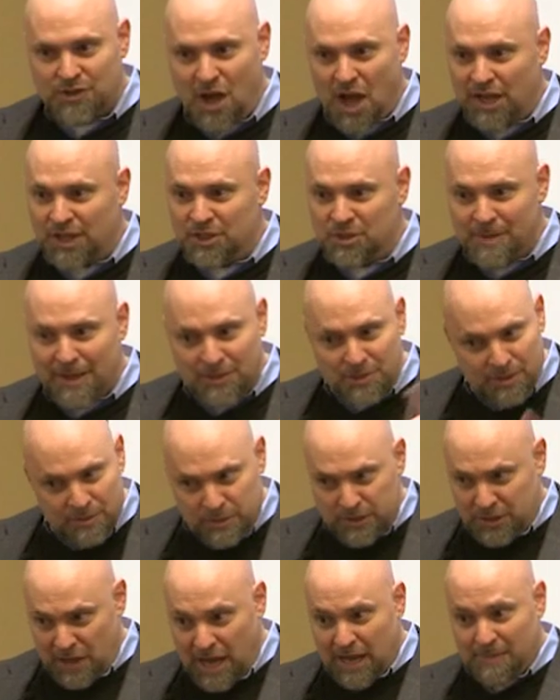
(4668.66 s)
Did
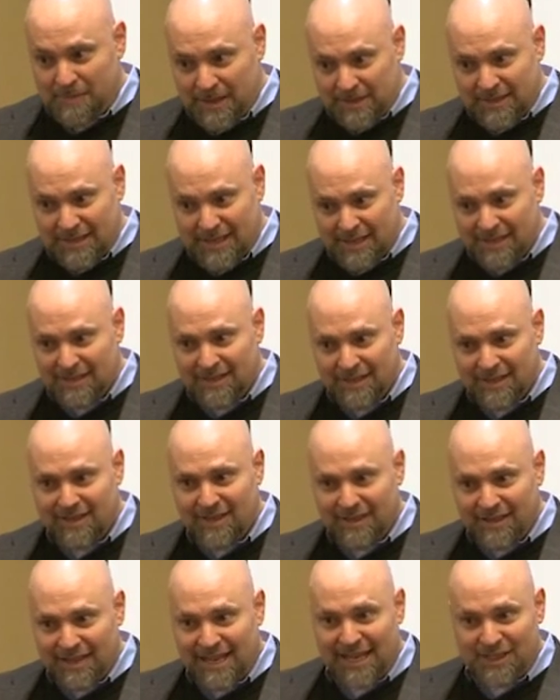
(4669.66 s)
we talk about that?
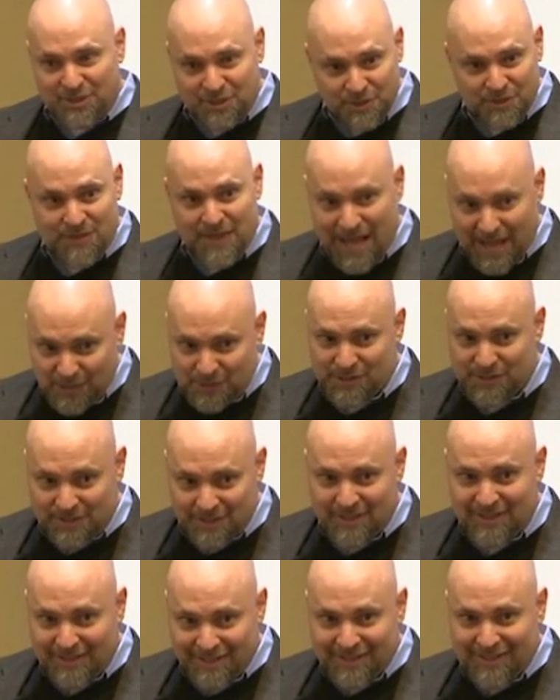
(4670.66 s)
Yeah,
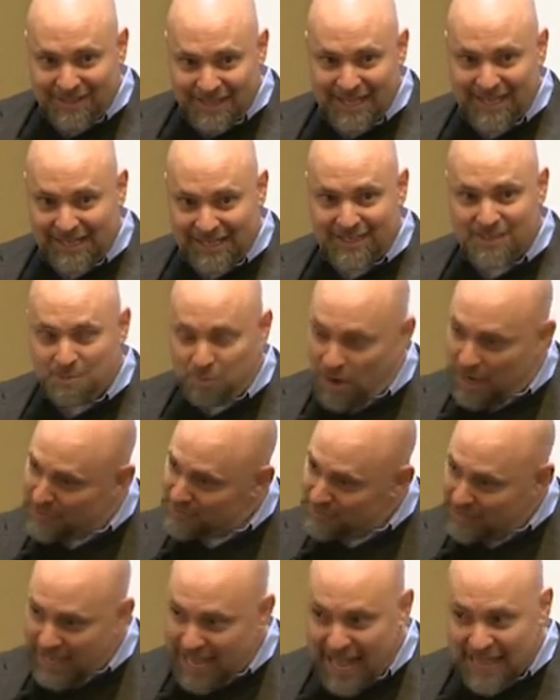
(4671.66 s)
2,000 kids,
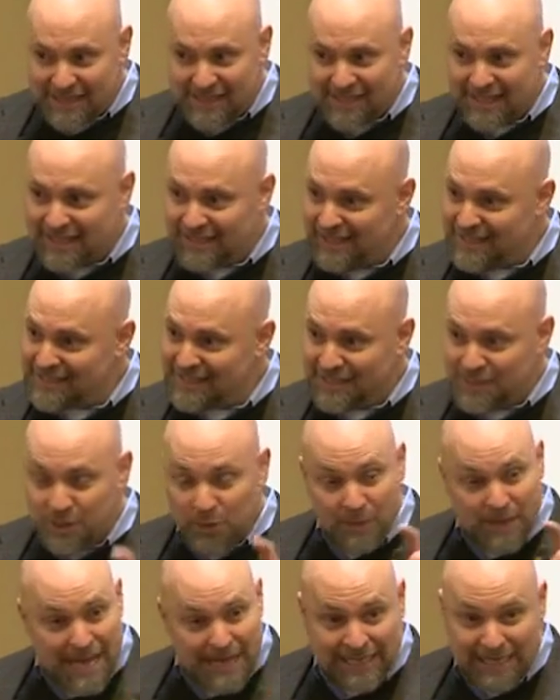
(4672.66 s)
Protestant Catholic, and he said,
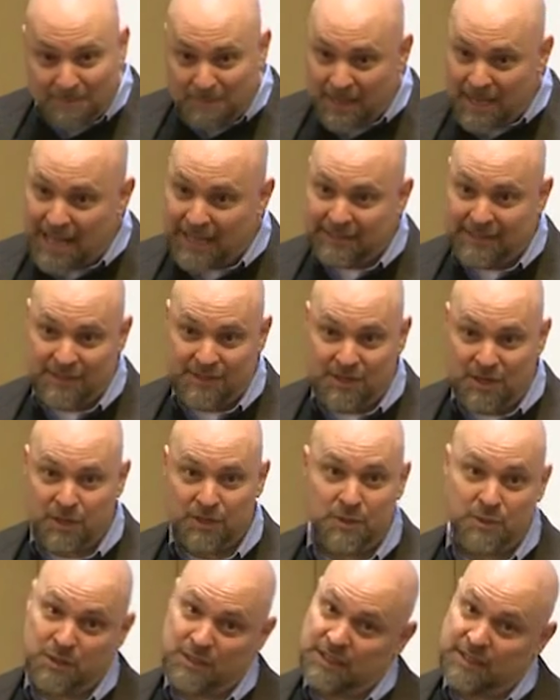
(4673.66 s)
we got to get beyond this. No,
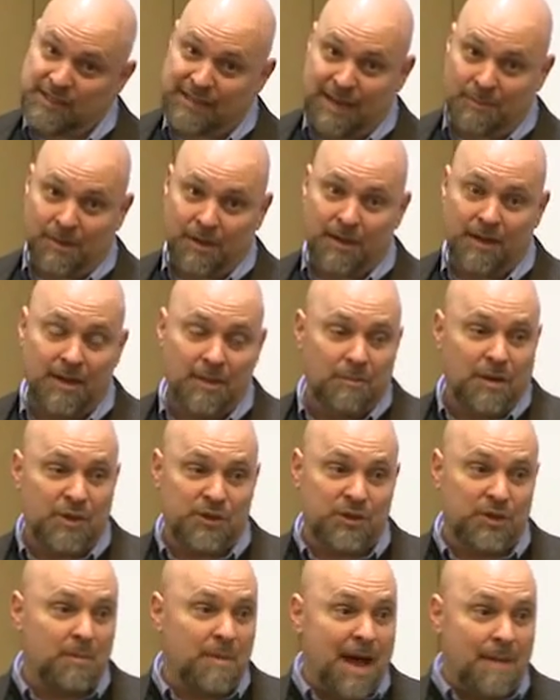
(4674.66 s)
this was in the summer.
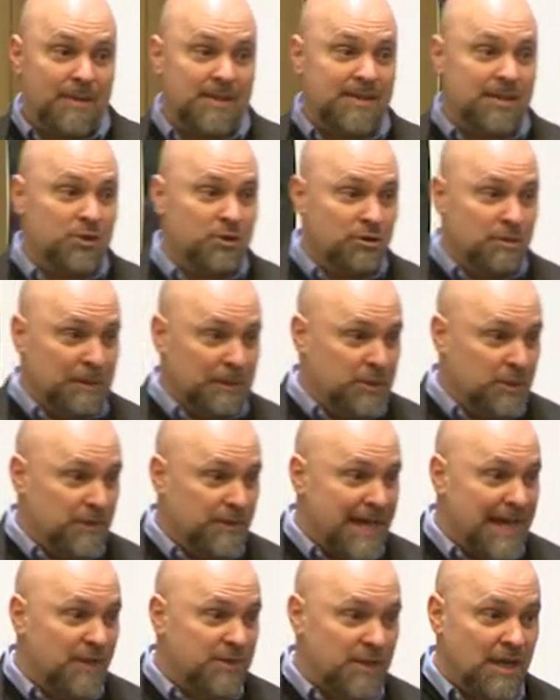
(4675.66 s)
President Obama said to a group of
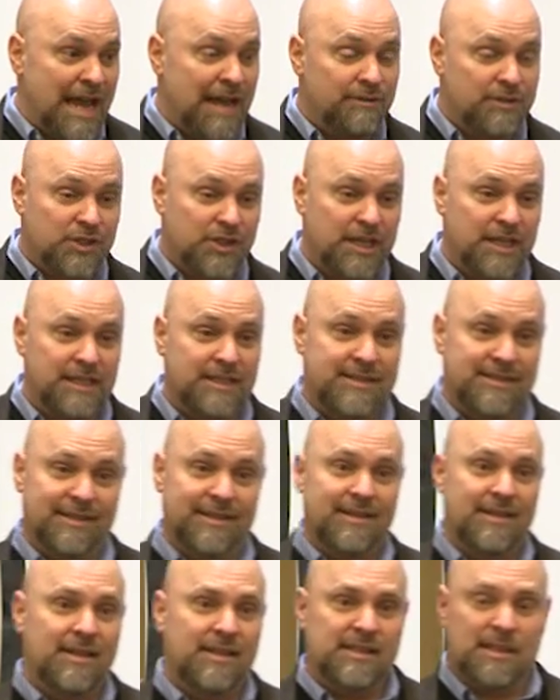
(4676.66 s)
2,000 Irish kids,
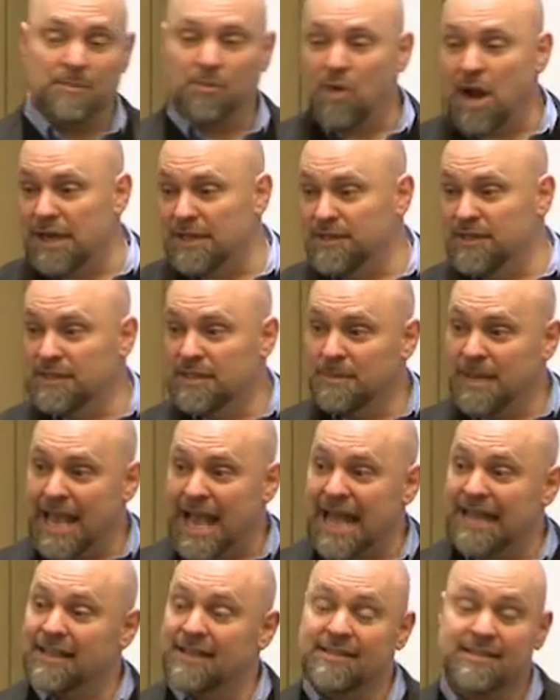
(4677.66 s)
some Protestants, some
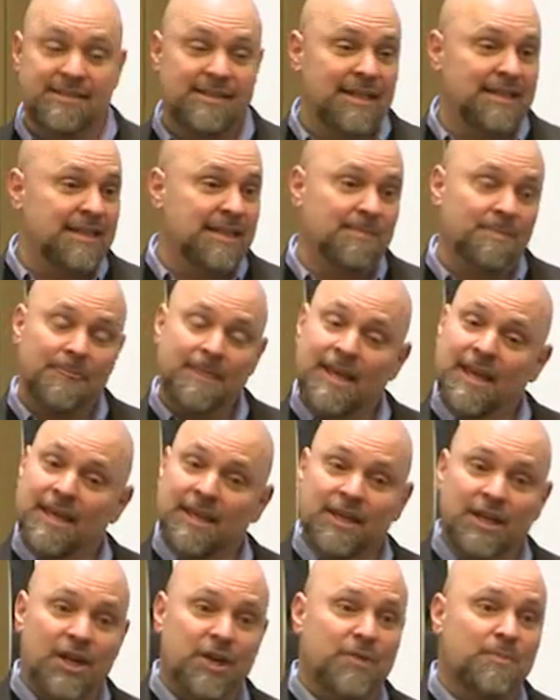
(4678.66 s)
Catholics, he said to them,
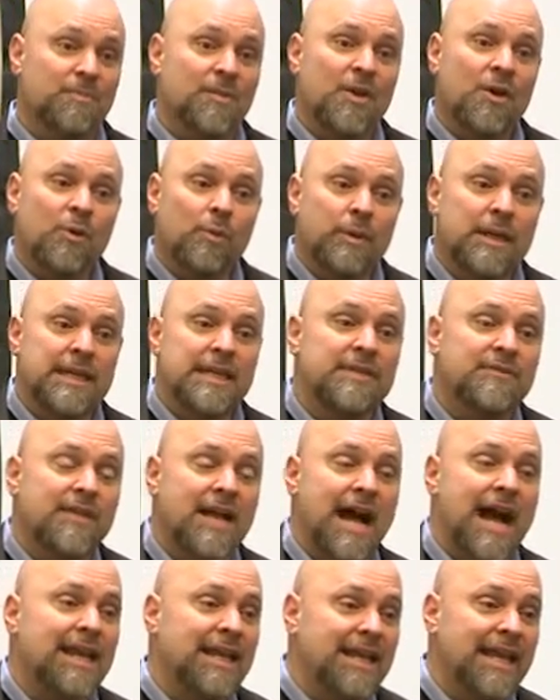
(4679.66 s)
we've
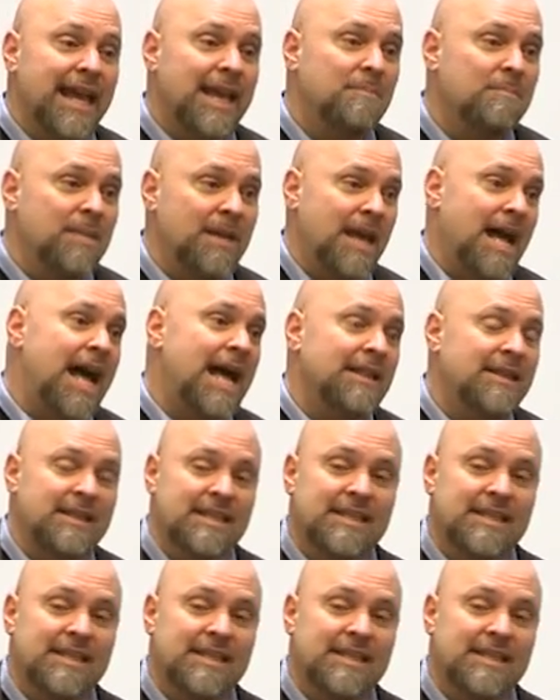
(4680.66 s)
got to get beyond